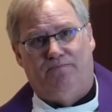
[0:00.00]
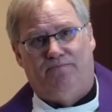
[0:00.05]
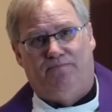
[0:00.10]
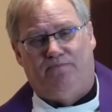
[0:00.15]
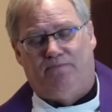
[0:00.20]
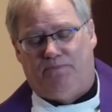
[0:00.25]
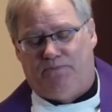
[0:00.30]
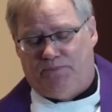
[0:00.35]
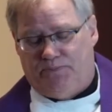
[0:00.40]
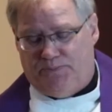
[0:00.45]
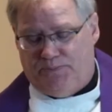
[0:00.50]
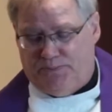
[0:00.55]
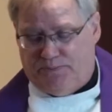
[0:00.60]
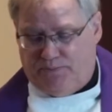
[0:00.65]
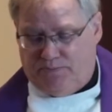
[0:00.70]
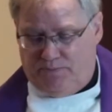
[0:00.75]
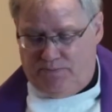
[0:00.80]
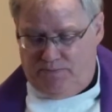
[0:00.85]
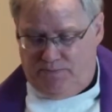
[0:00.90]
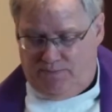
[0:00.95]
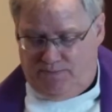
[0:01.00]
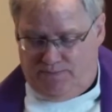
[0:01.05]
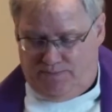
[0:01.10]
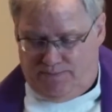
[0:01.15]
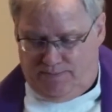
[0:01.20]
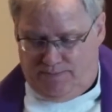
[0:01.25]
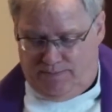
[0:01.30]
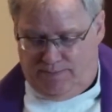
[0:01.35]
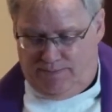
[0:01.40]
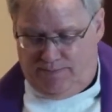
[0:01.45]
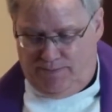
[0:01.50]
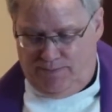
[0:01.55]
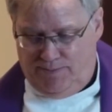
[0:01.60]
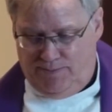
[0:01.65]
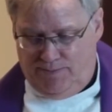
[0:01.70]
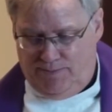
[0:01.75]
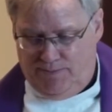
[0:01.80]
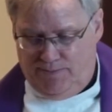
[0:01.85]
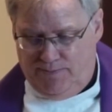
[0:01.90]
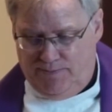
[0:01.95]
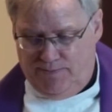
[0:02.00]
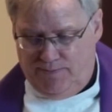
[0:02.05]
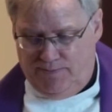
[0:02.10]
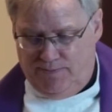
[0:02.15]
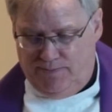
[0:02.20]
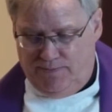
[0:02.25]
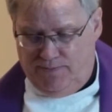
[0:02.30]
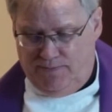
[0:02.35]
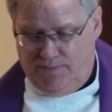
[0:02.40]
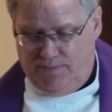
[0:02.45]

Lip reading: No one is speaking in this clip.